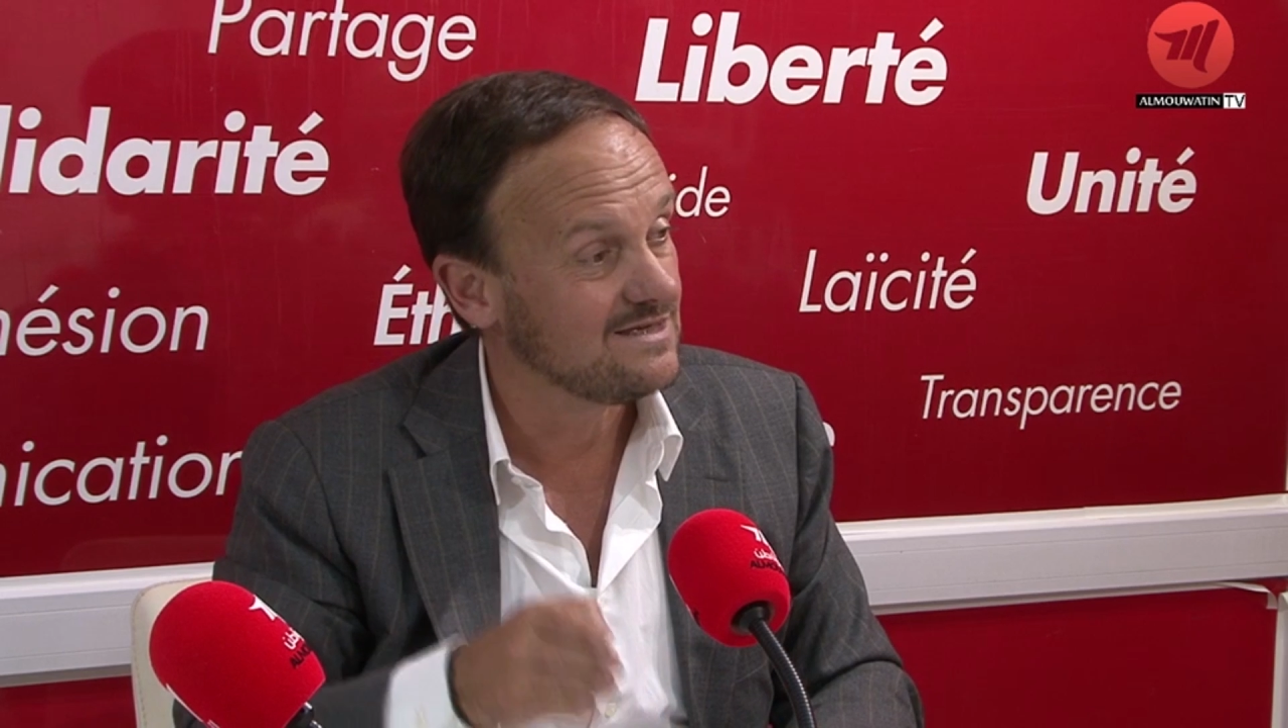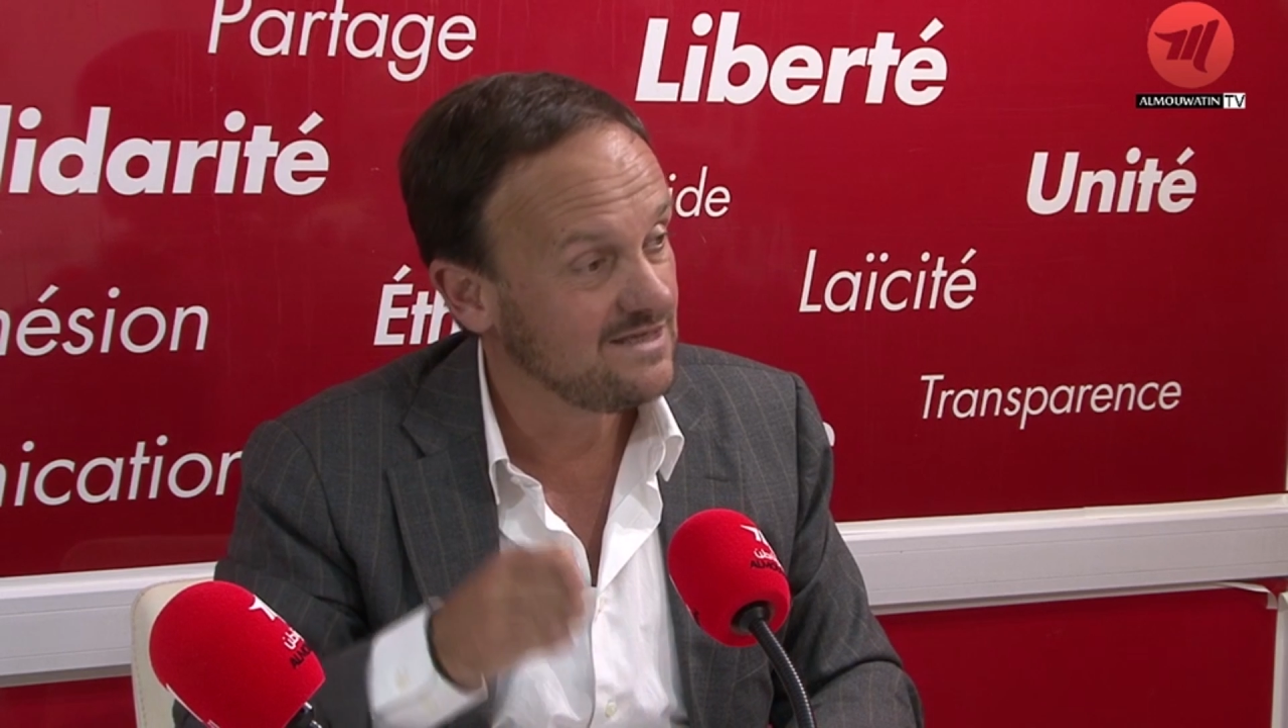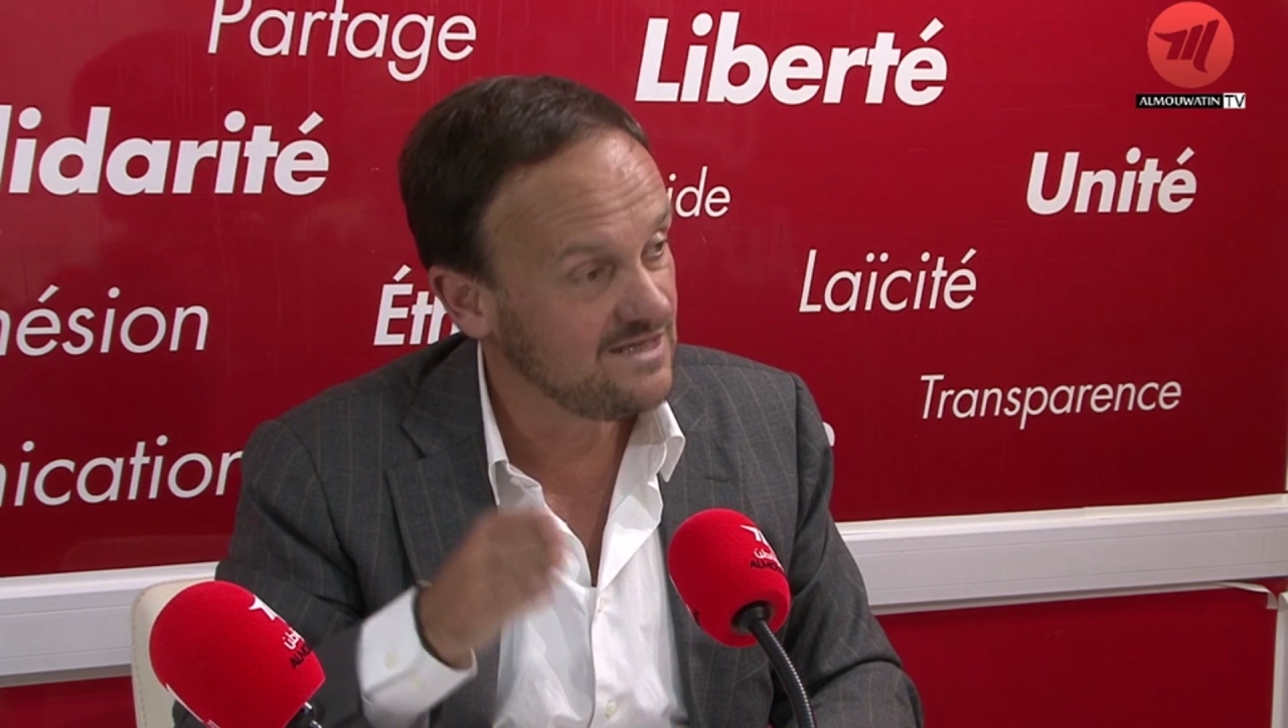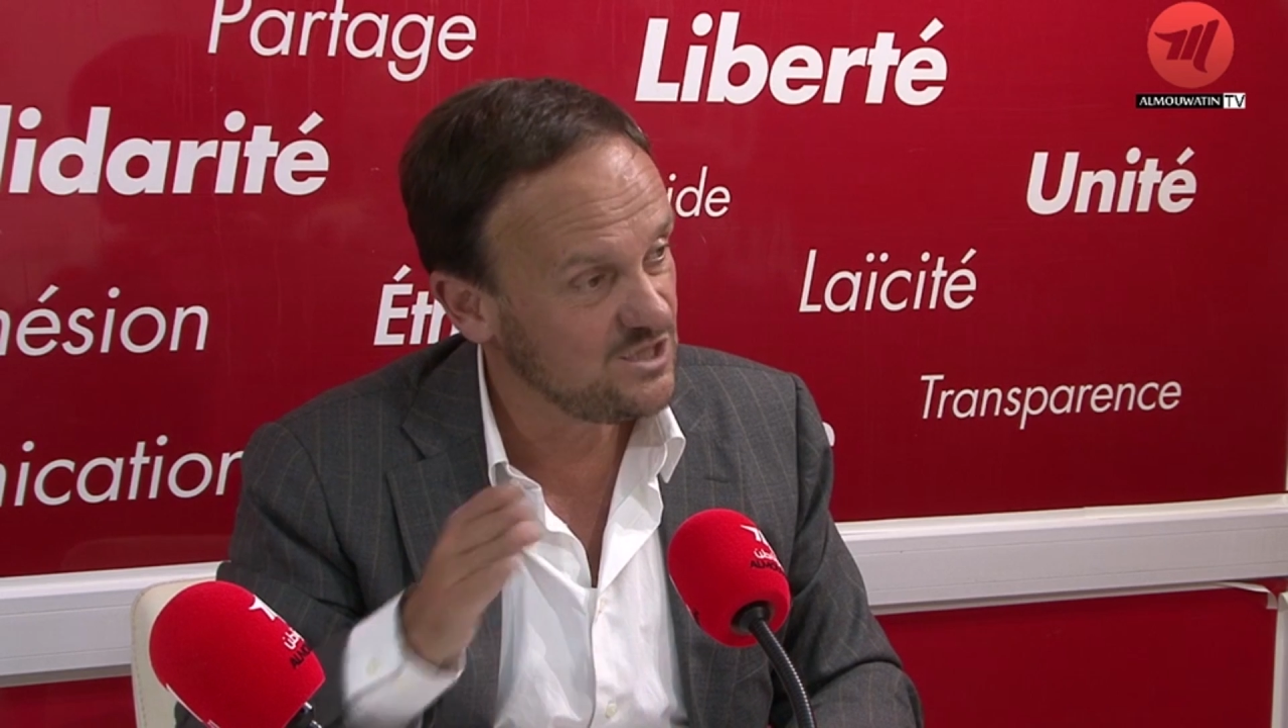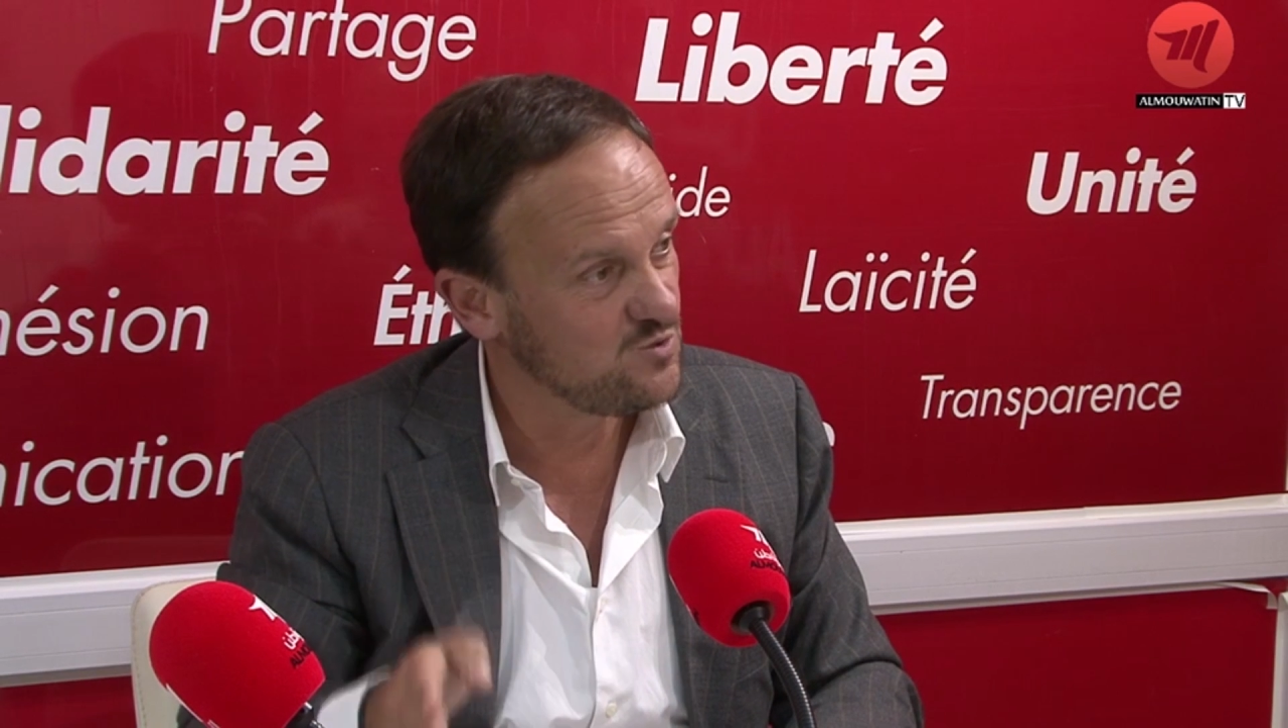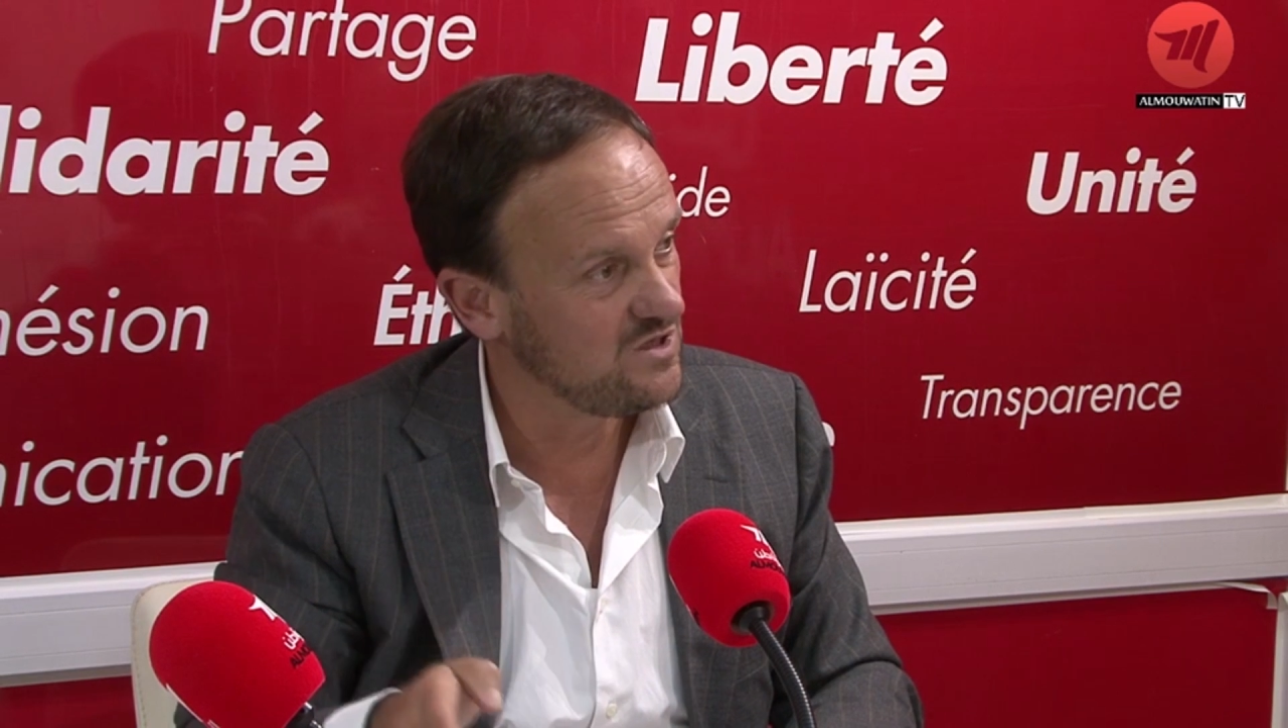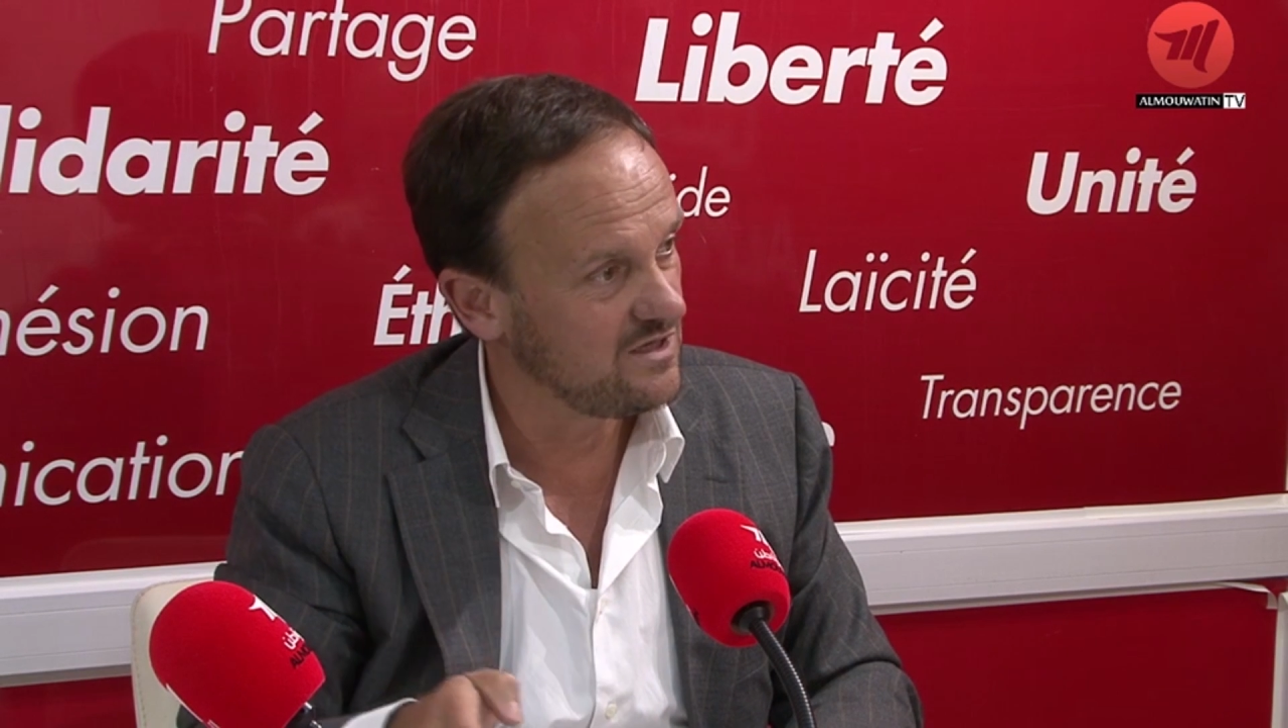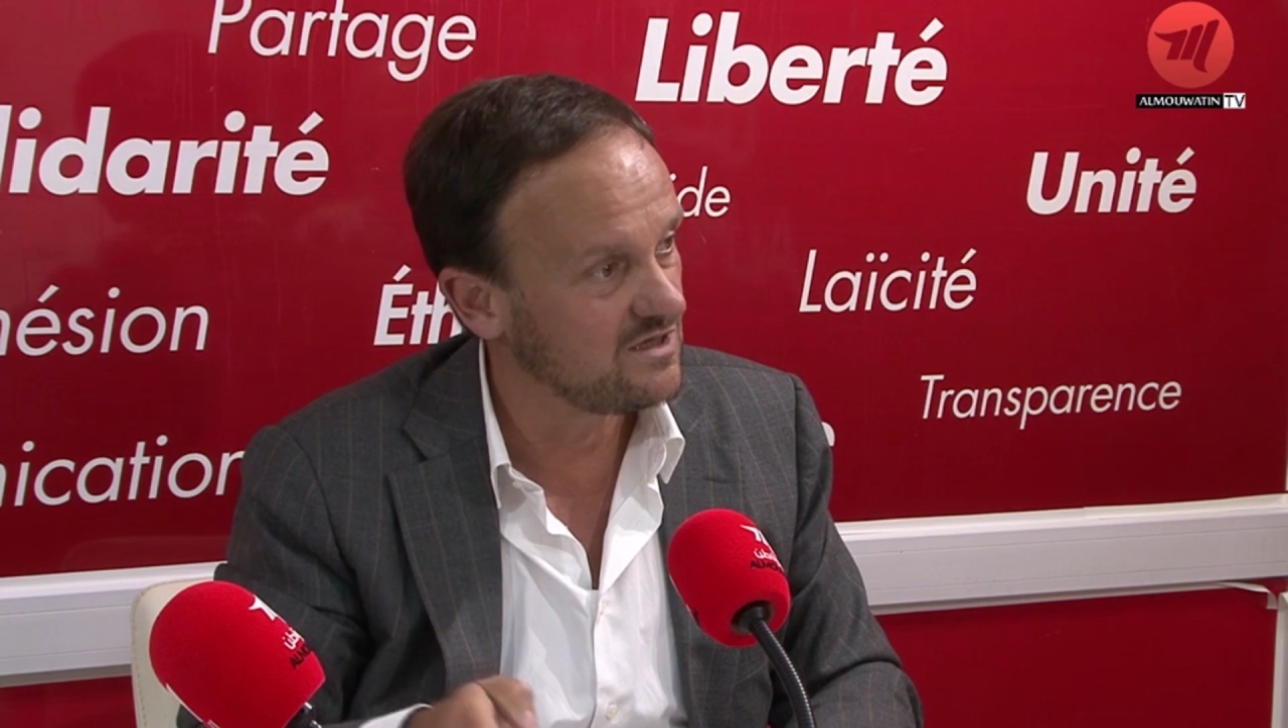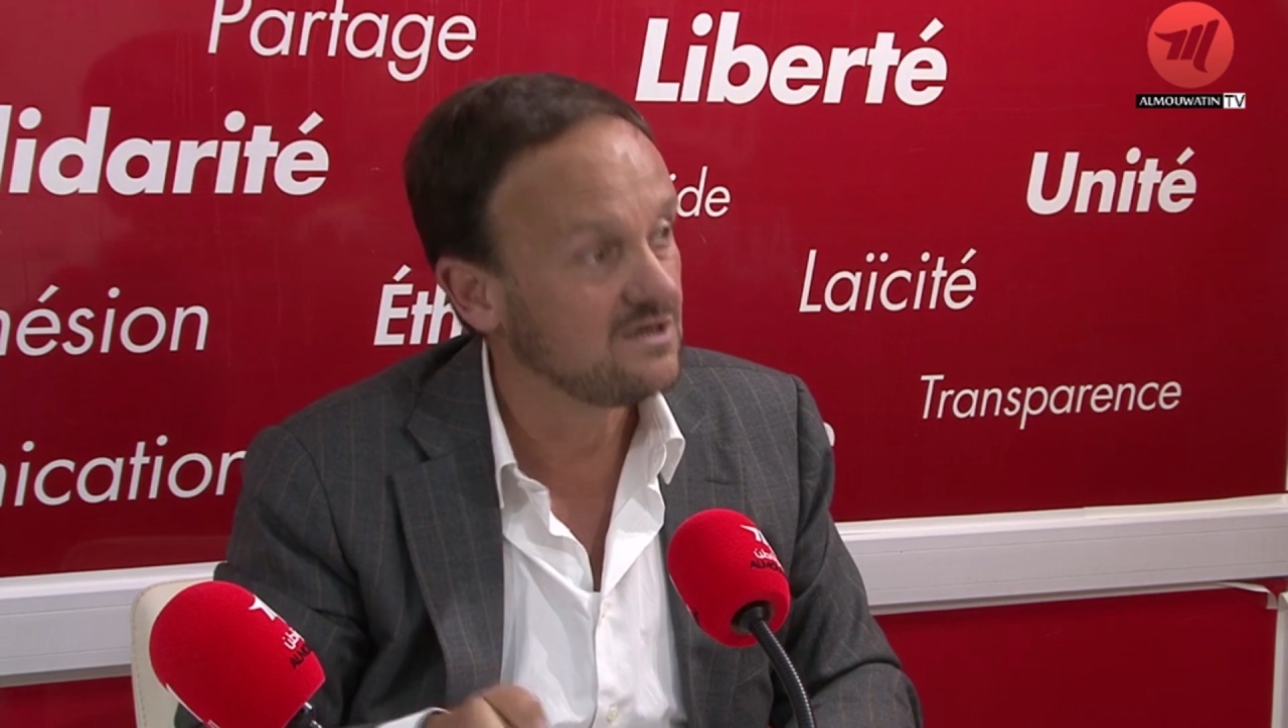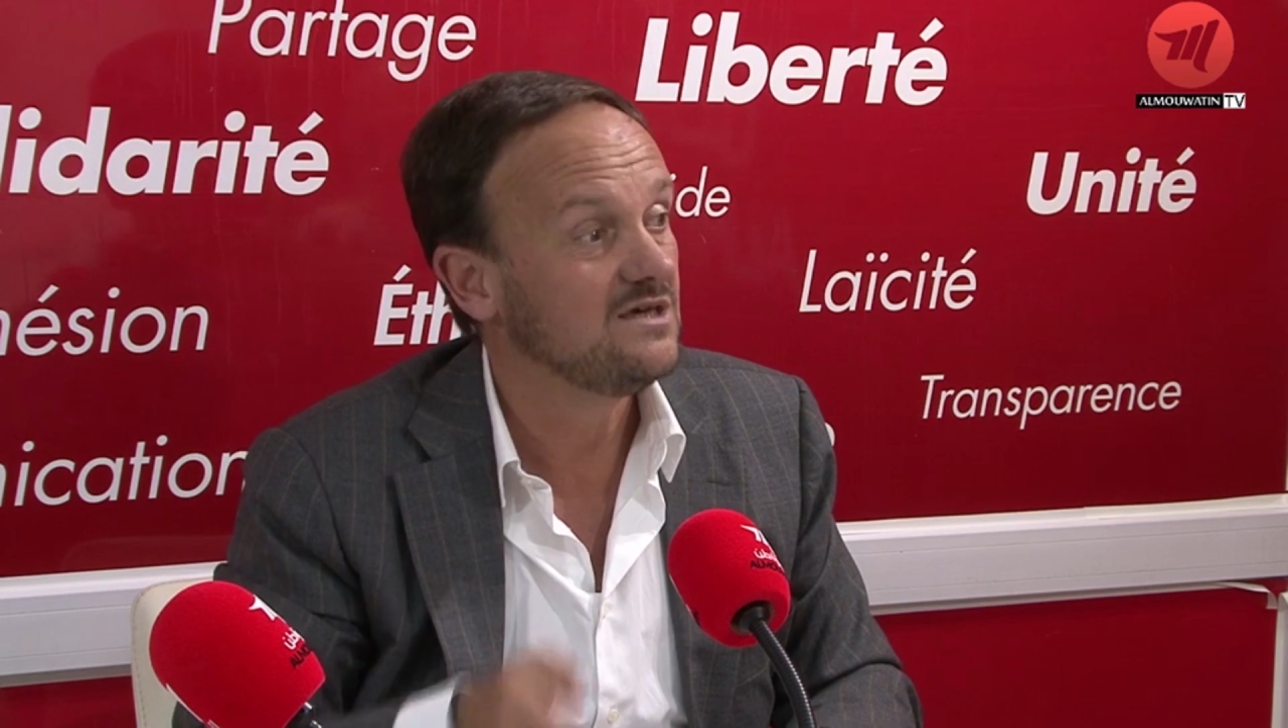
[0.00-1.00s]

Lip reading: each week,